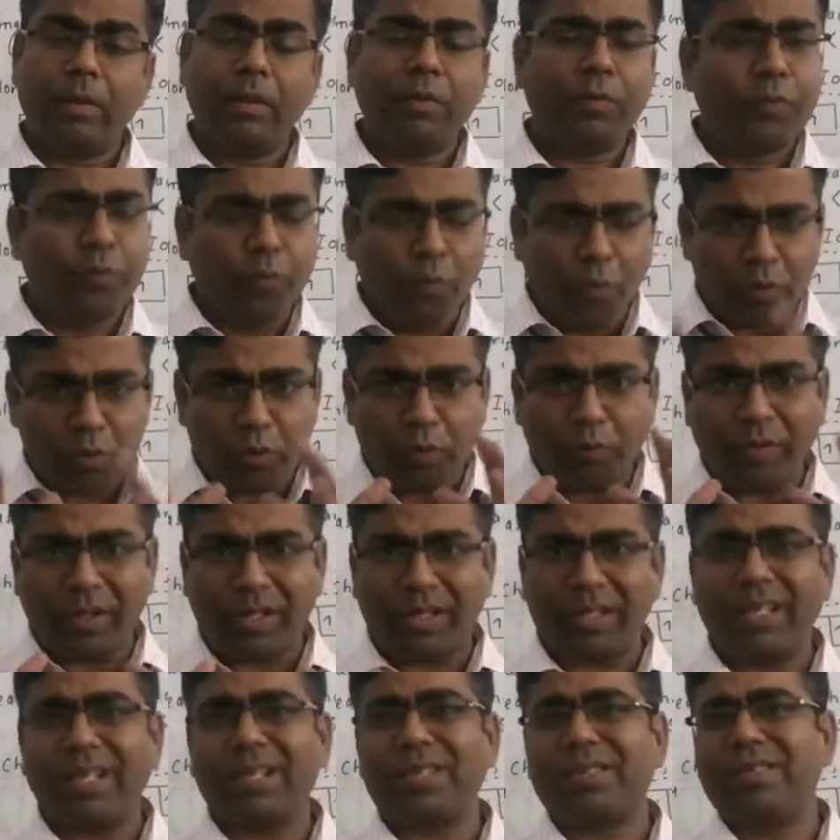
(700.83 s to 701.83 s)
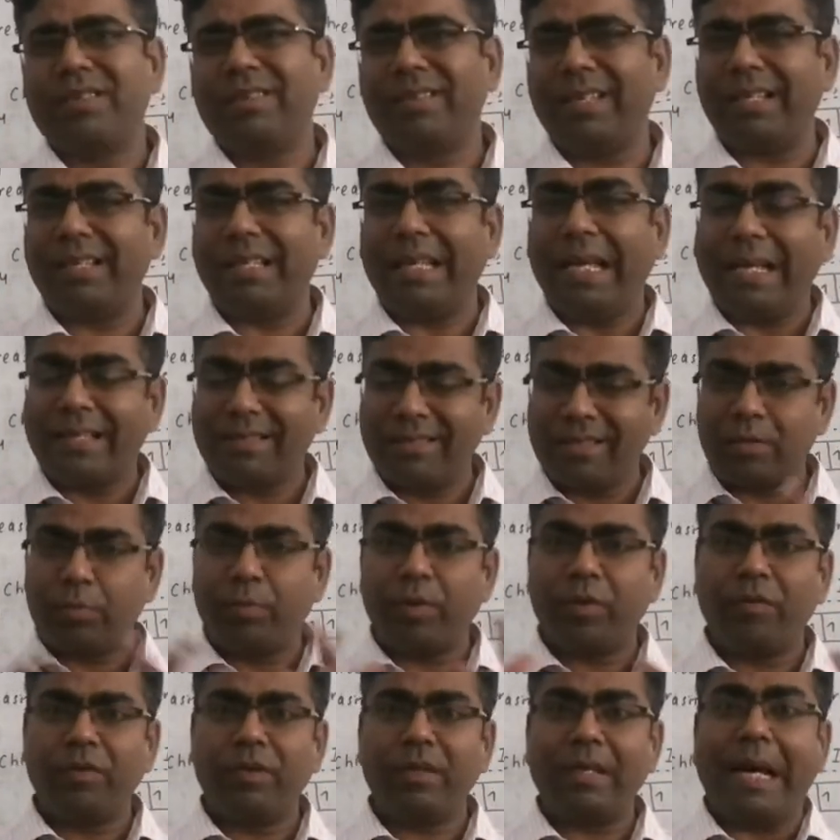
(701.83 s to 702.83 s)
the force of attraction that
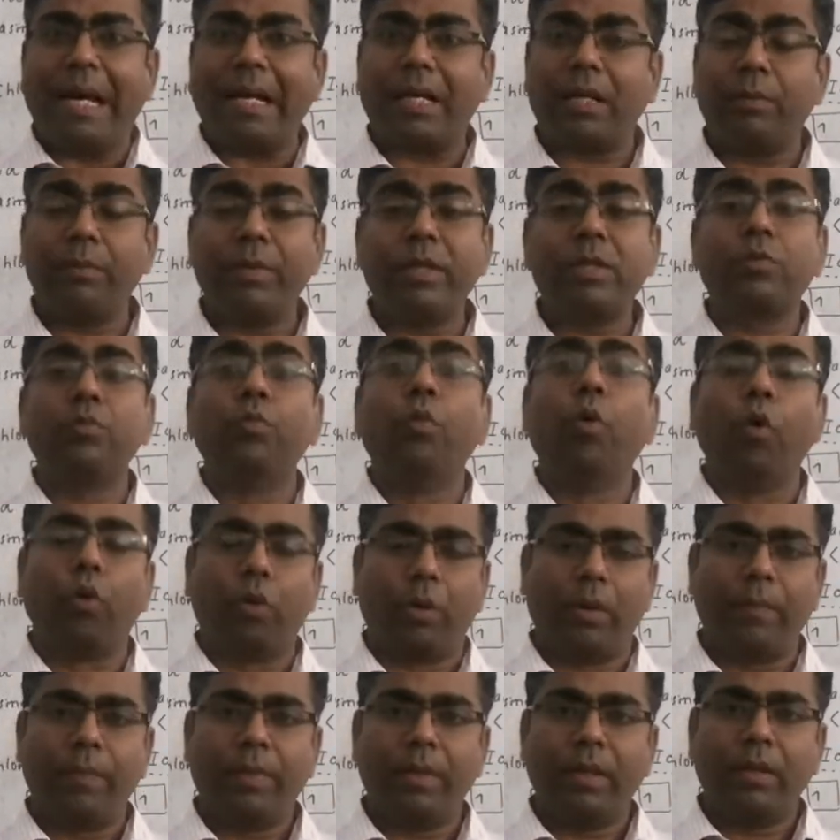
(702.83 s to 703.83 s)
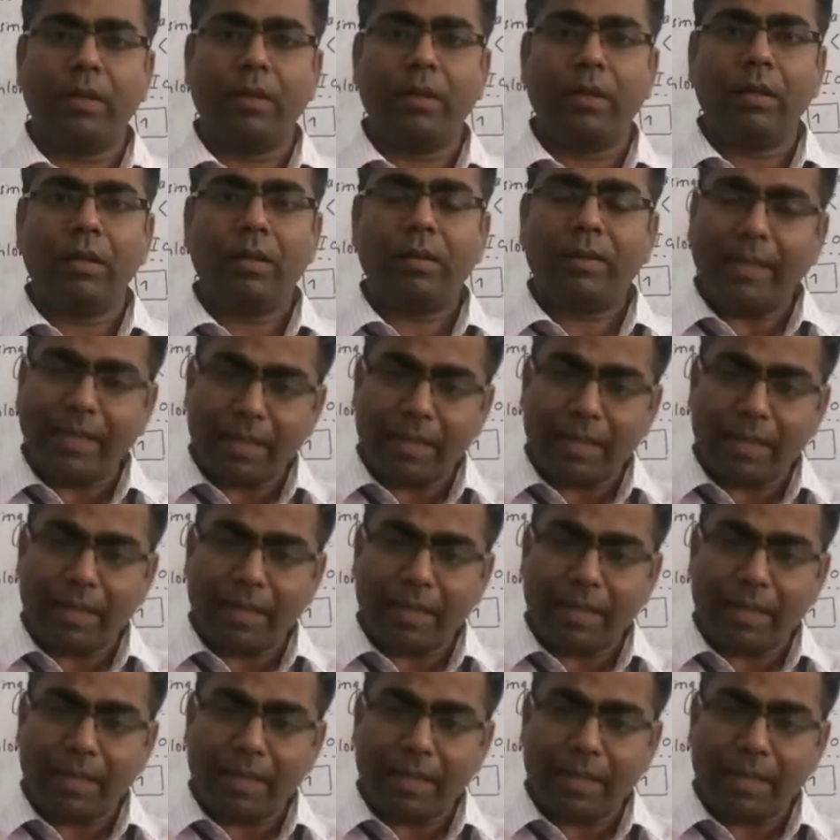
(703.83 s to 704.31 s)
exists between the atom is more.